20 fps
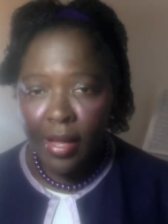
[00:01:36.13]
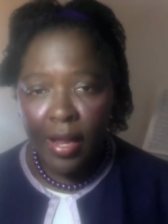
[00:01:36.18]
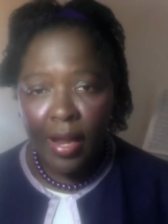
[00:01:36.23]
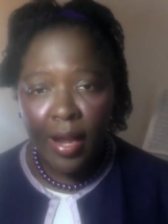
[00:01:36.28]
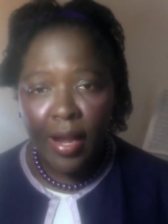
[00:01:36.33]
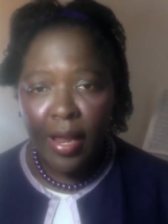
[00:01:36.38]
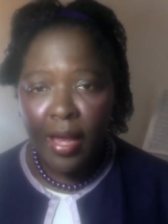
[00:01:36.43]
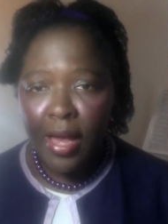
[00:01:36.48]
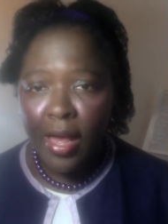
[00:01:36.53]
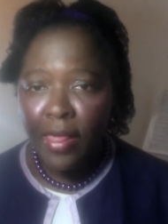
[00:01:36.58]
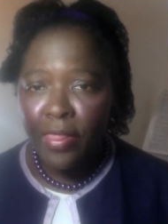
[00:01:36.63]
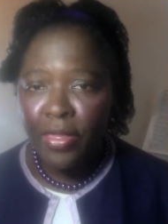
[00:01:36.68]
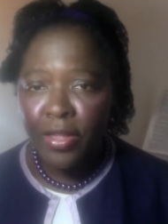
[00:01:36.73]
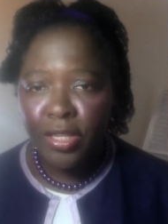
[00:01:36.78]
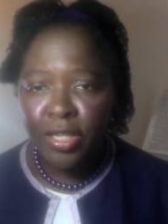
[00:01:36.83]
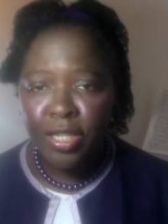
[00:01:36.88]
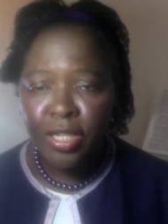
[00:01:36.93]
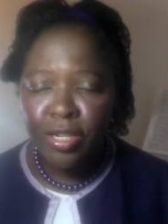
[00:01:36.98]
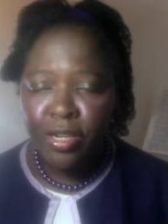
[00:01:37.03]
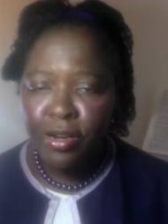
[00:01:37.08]
Let
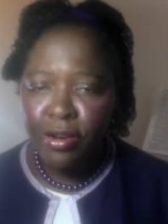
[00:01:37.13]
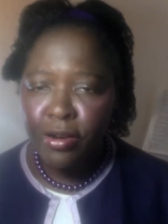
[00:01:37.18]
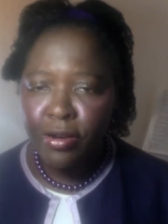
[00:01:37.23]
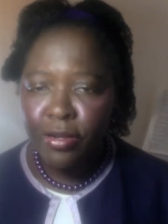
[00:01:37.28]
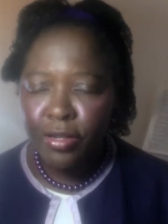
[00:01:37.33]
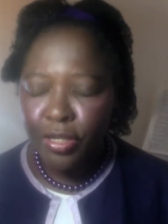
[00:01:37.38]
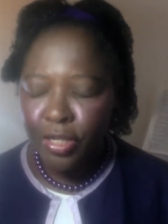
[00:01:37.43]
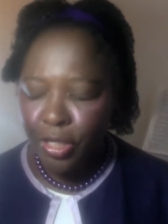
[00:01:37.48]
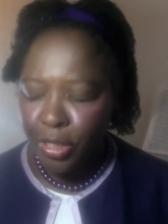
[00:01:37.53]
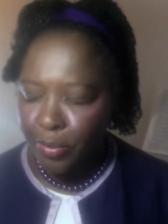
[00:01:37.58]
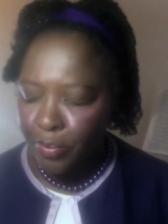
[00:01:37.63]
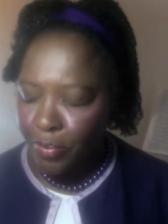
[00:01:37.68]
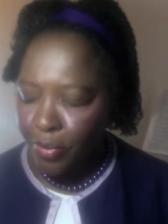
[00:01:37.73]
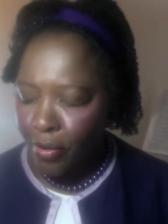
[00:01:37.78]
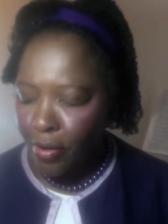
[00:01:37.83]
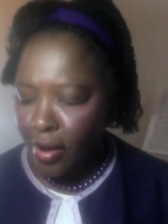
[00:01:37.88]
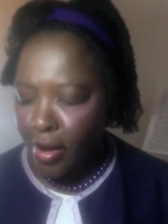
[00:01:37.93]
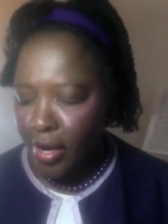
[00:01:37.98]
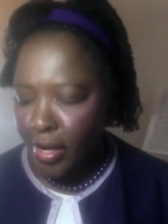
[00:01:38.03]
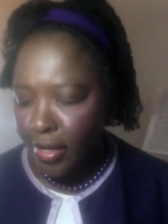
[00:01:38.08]
the church
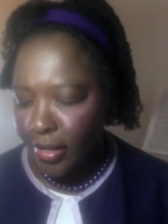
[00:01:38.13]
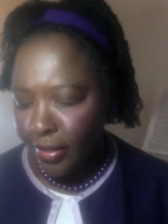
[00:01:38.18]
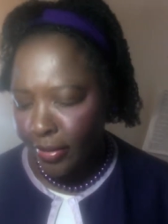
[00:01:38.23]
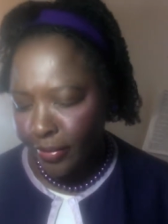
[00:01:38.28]
pray.